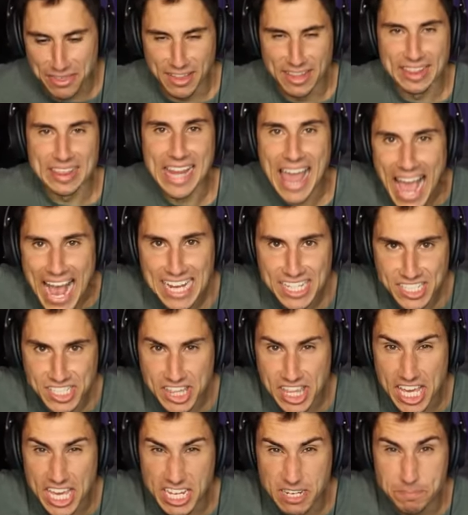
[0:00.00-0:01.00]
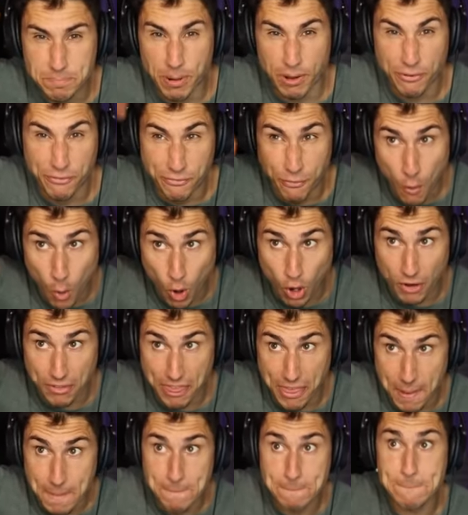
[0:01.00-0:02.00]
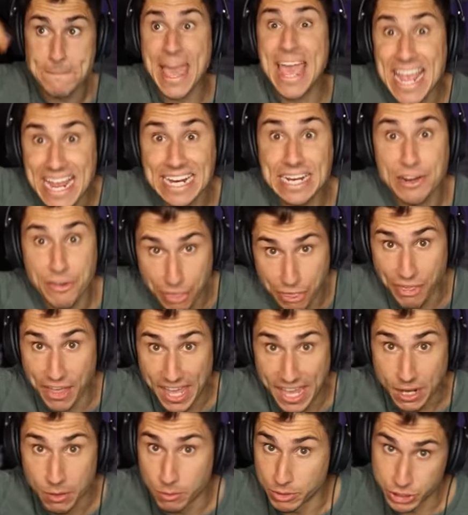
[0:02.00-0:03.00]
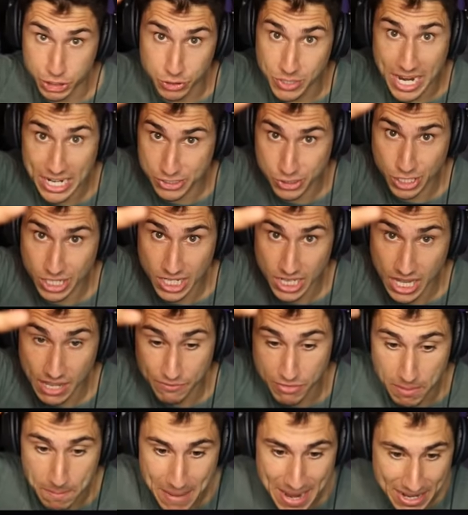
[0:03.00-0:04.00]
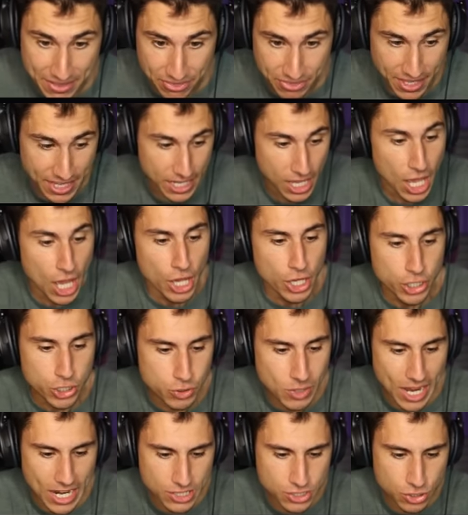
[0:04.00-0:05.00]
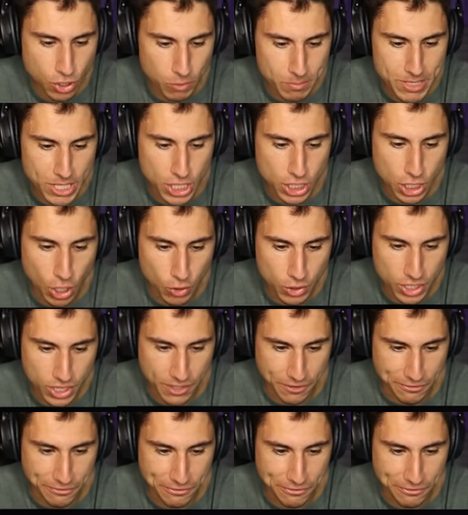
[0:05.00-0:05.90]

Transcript: the last thing before the main thing, which you guys are going to love the main thing. You guys told me to go to the